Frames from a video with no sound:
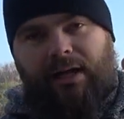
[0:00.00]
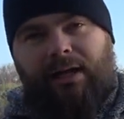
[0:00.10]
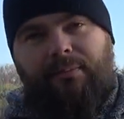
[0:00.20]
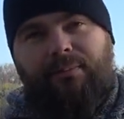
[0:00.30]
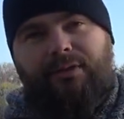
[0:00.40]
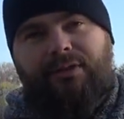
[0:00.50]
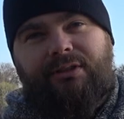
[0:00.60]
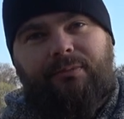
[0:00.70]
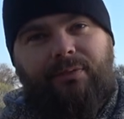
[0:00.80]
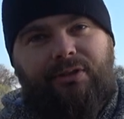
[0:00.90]
And it
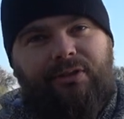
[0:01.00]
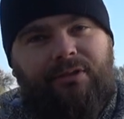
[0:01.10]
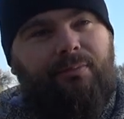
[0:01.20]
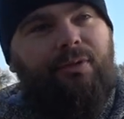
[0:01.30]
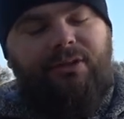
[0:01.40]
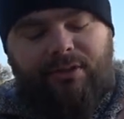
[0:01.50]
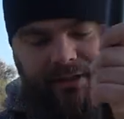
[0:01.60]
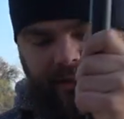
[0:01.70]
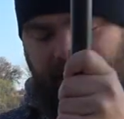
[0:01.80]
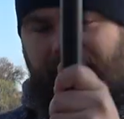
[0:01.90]
pushes and pushes and pushes.